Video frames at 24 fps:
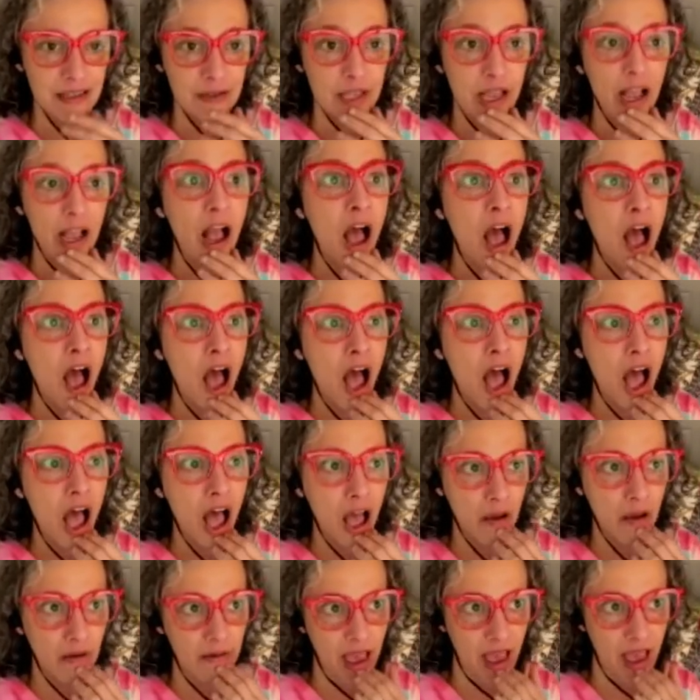I was like,
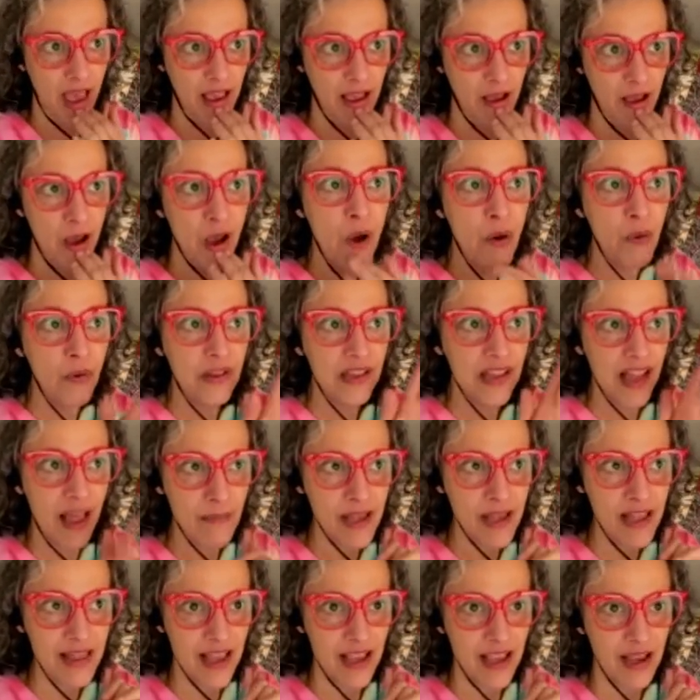okay, well, let
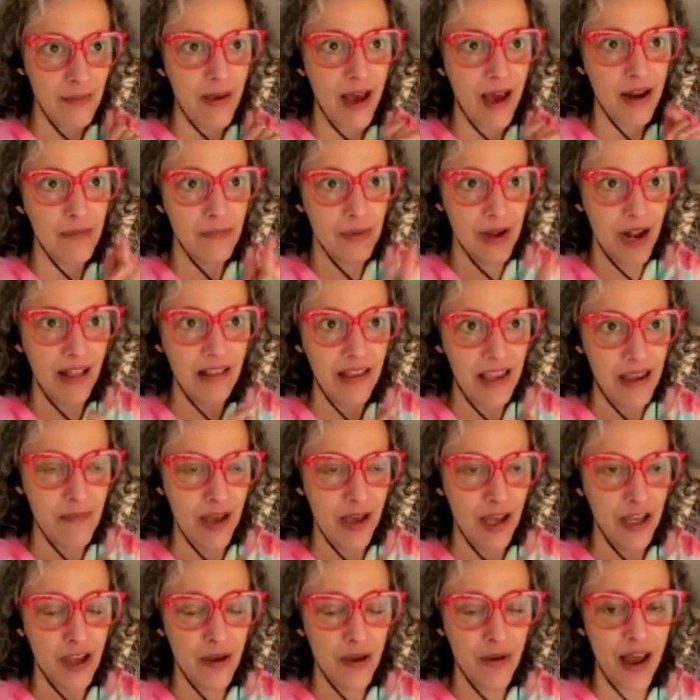me think about it, but I'll
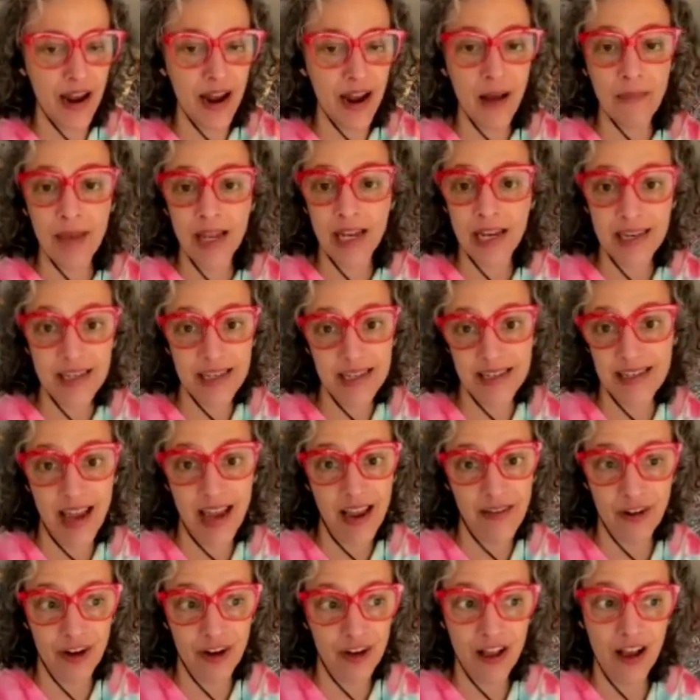email you. And I mean, it didn't
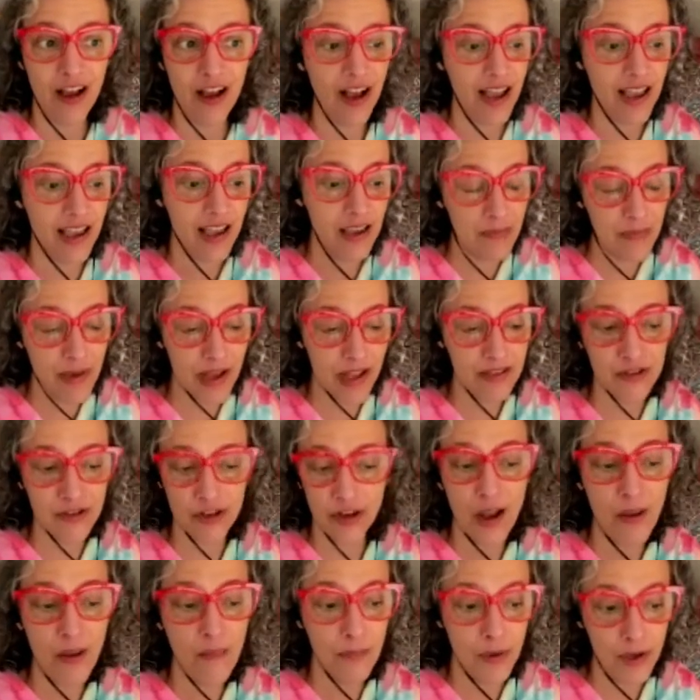take very long. I emailed
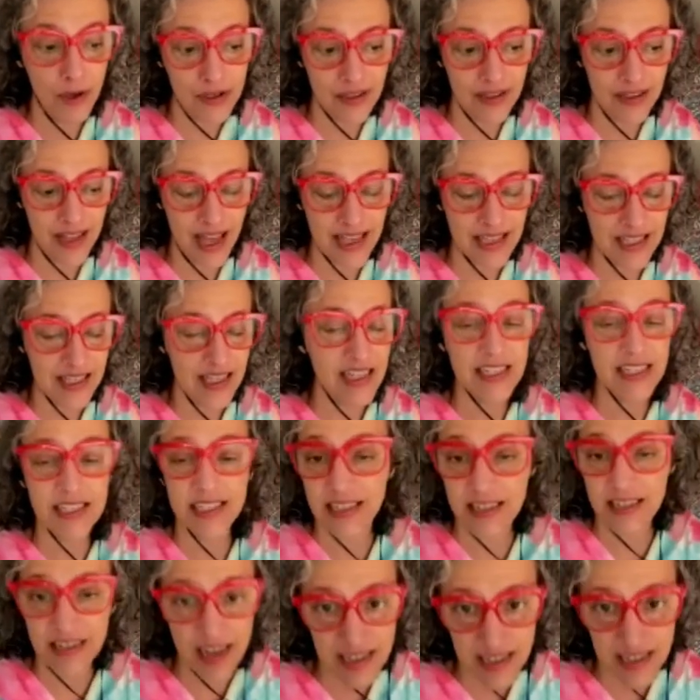her, booked the lesson,
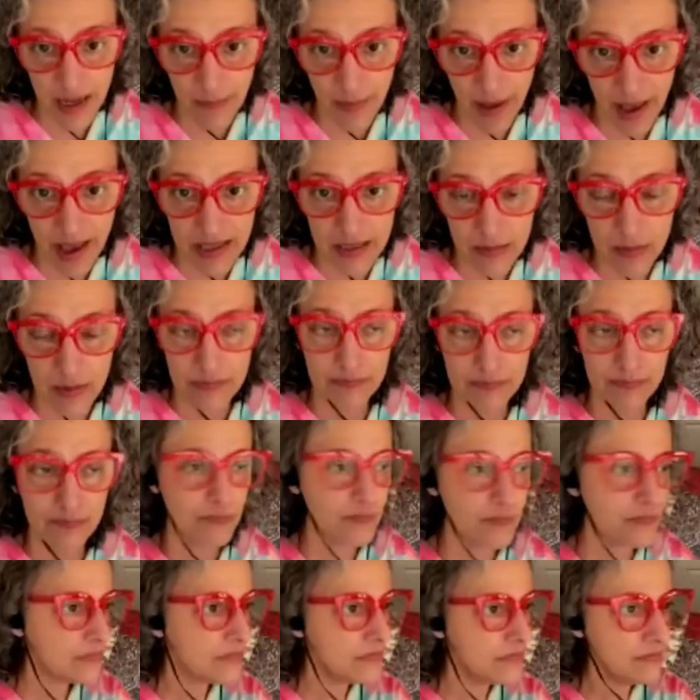did not tell my husband
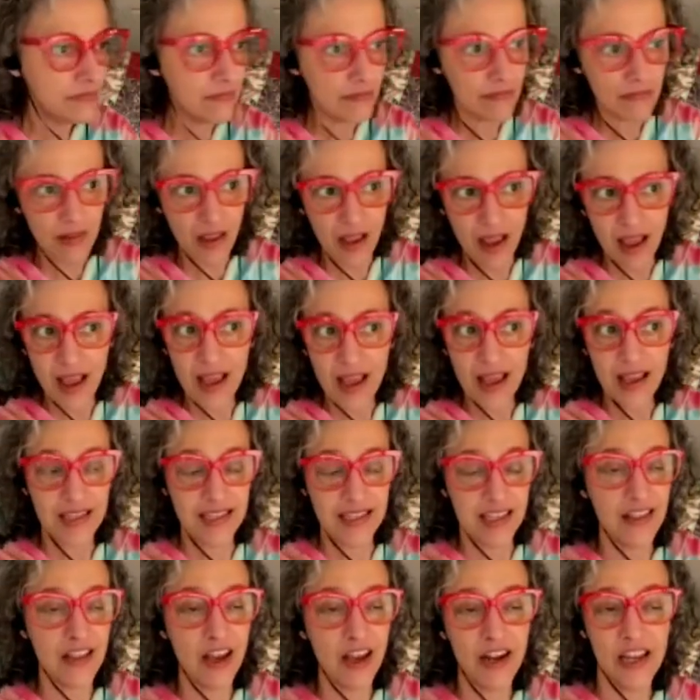
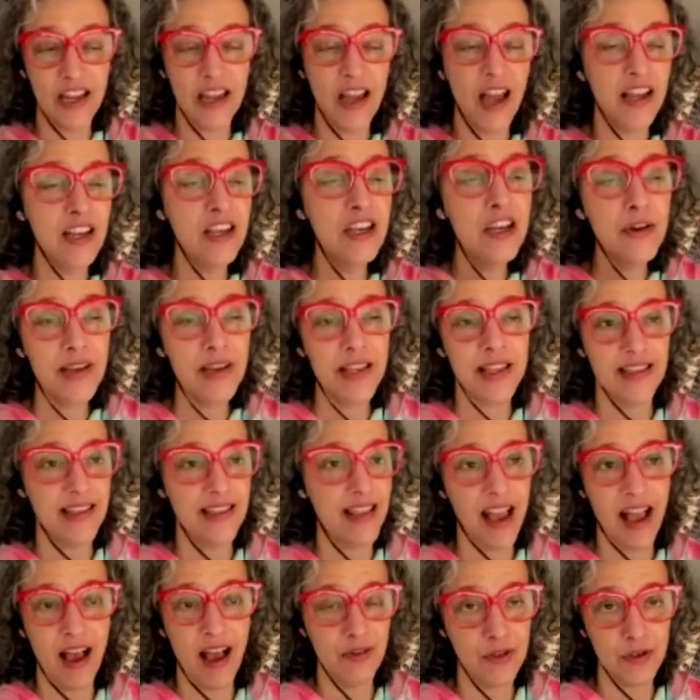because I thought he, I knew he'd
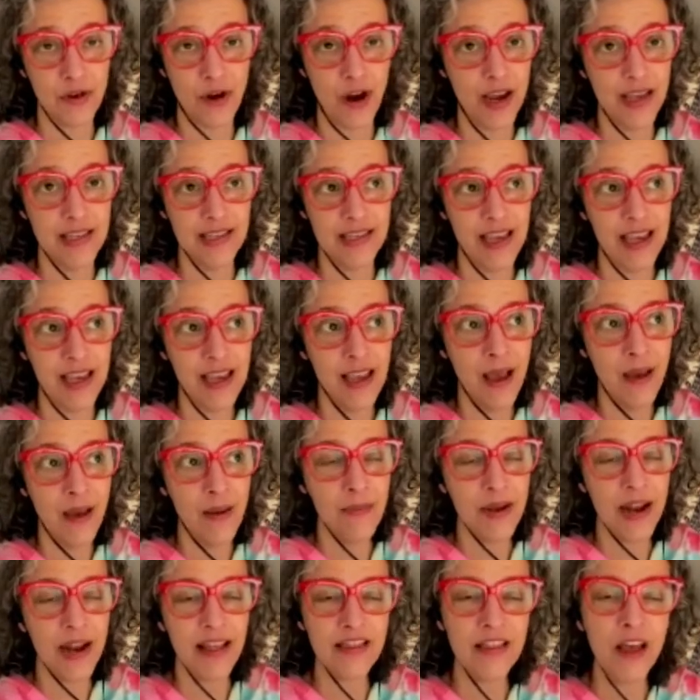say I was crazy.
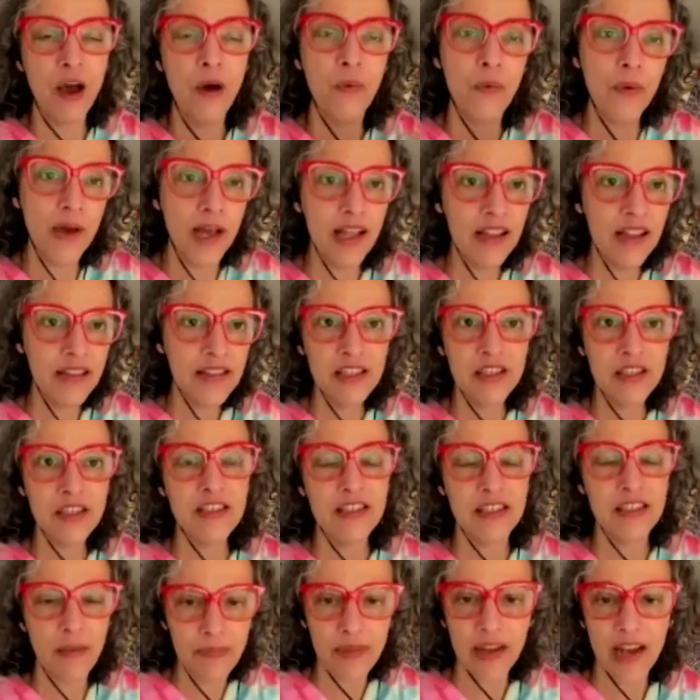But I thought, well, this is
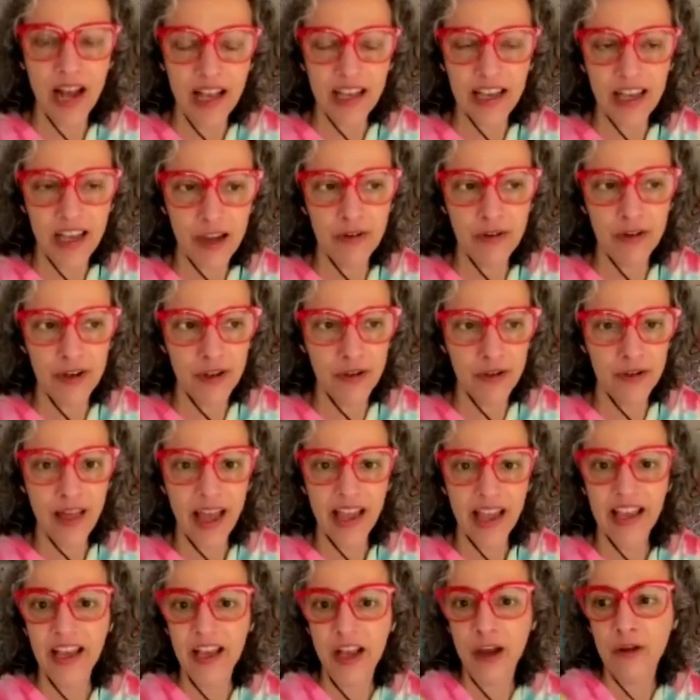something I can go do.
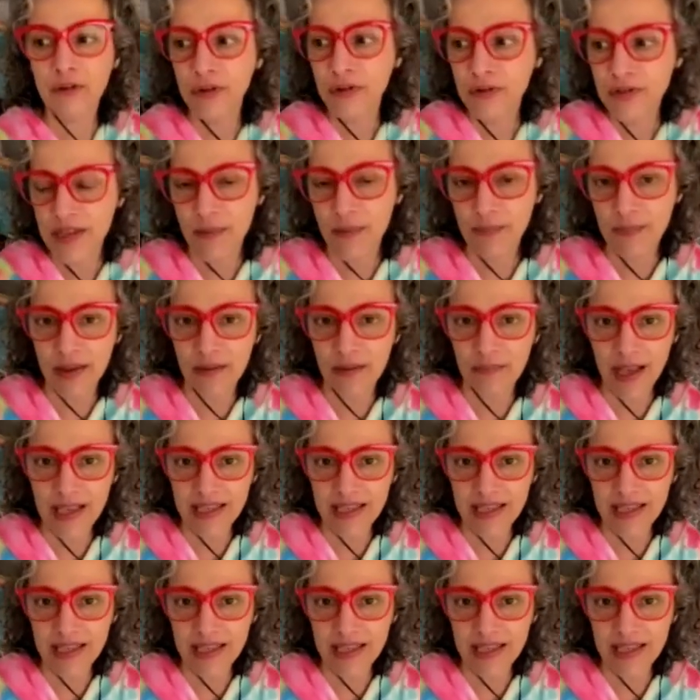They can go do something.